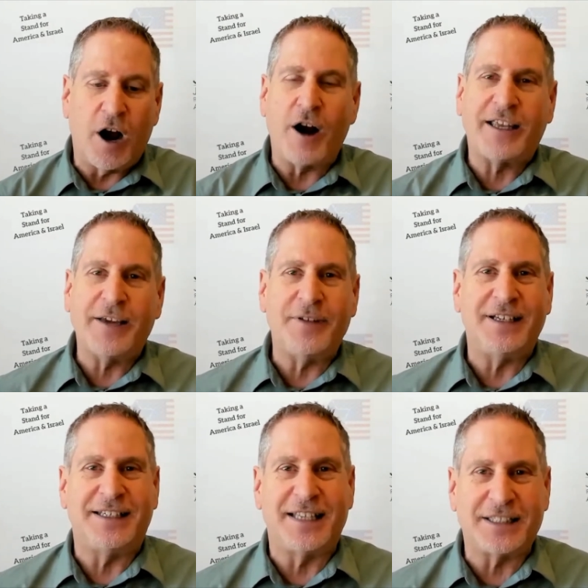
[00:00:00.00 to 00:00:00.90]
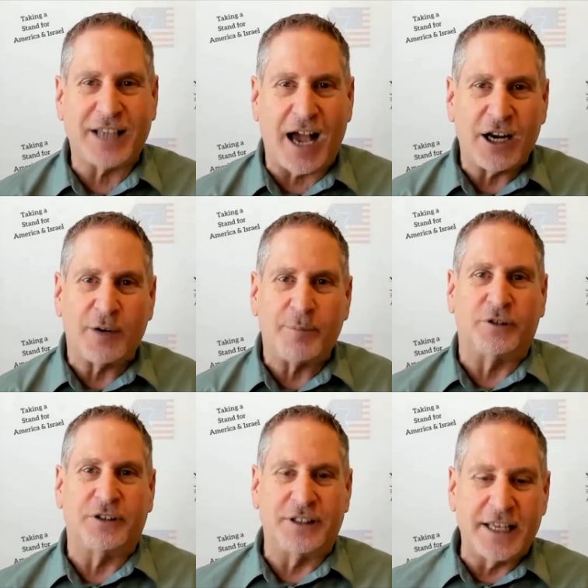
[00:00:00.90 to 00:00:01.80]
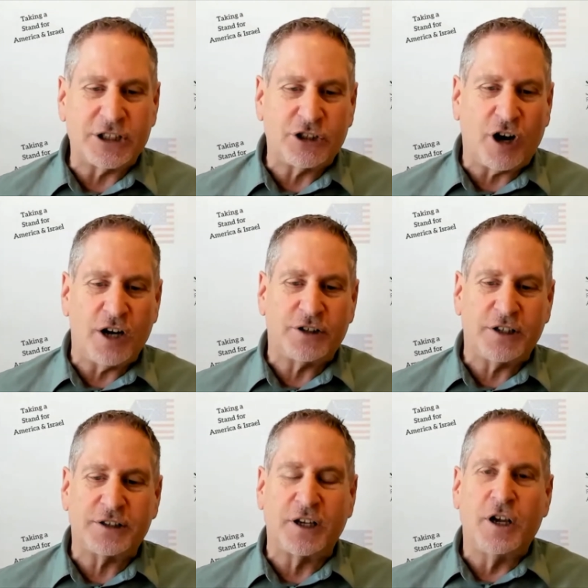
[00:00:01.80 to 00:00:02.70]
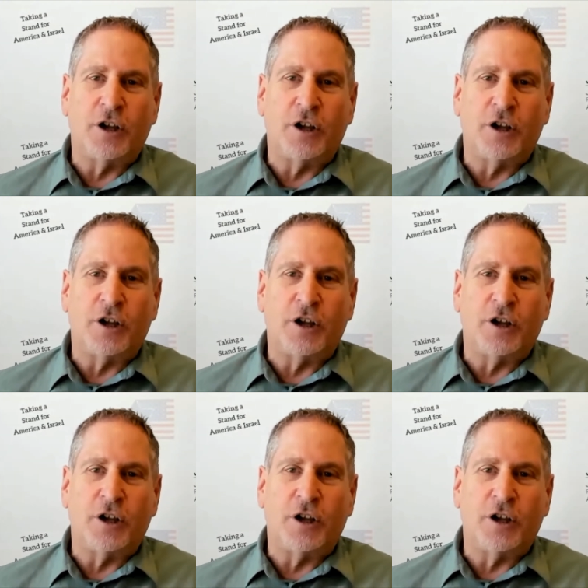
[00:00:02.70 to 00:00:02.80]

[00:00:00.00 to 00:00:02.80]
are given dishonorable discharges,